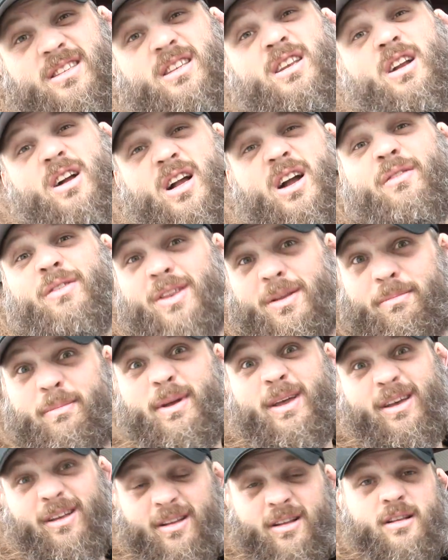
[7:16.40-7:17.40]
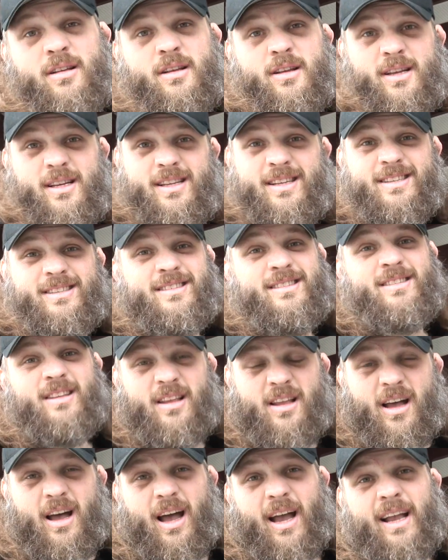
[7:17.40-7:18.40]
you know covering the bill, is
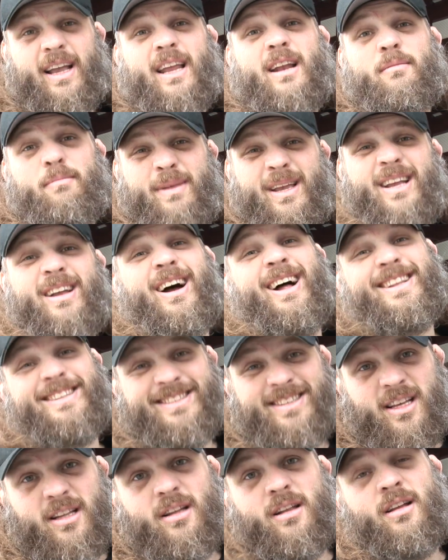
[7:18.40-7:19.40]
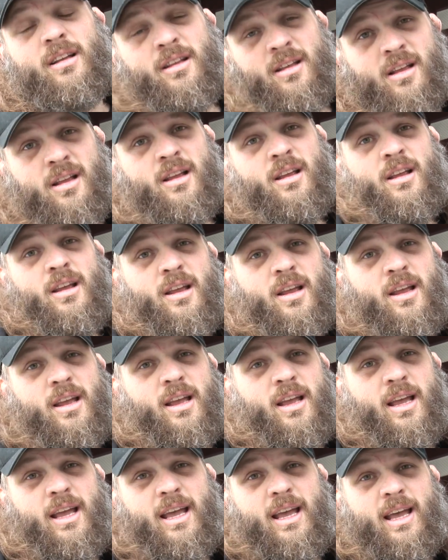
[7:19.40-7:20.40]
I get to meet Godzilla,
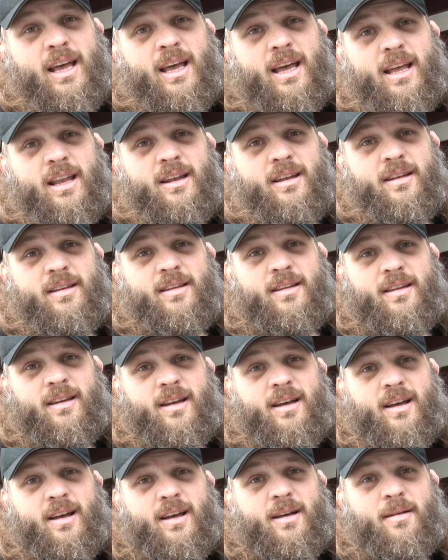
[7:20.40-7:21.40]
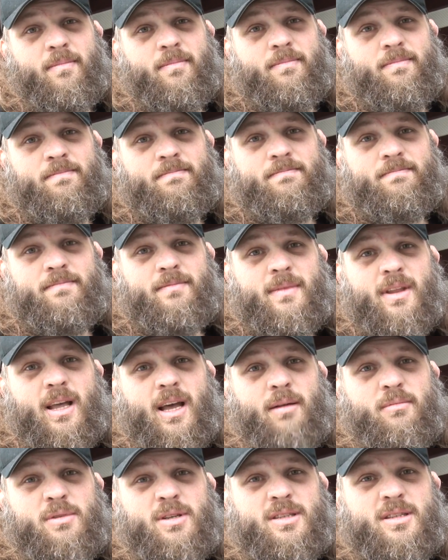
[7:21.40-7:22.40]
and um,
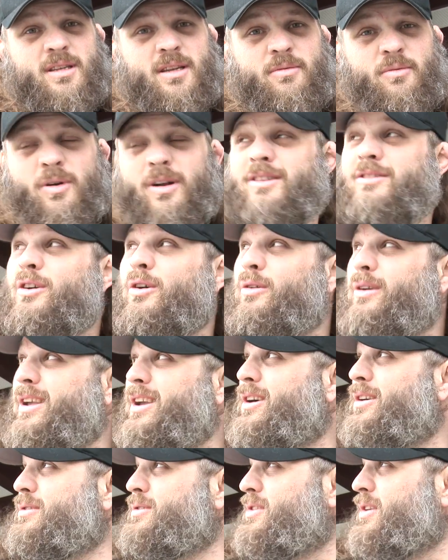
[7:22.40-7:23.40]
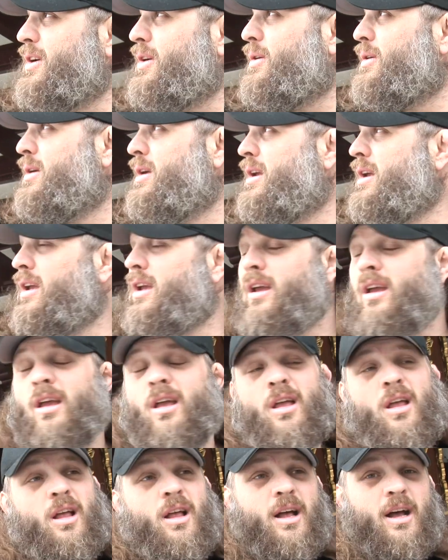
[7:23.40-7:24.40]
I'm just we're in Tokyo, so
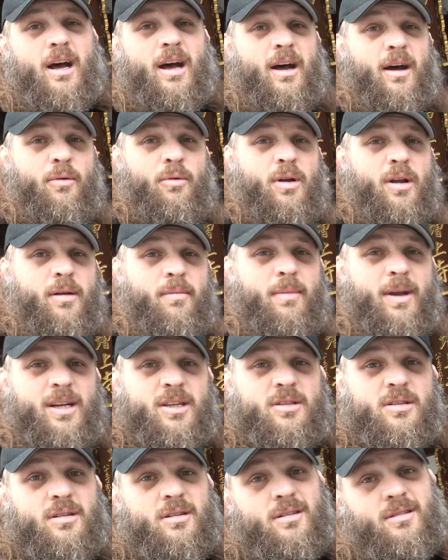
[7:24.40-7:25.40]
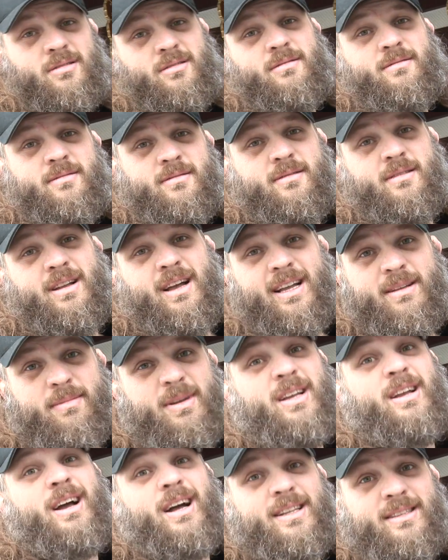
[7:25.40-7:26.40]
I want to make sure I
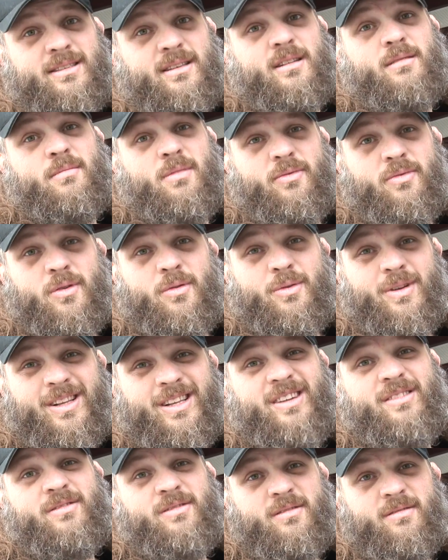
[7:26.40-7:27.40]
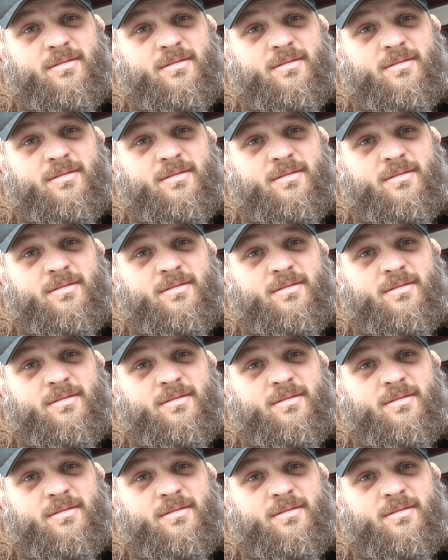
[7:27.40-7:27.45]
meet Godzilla before we leave.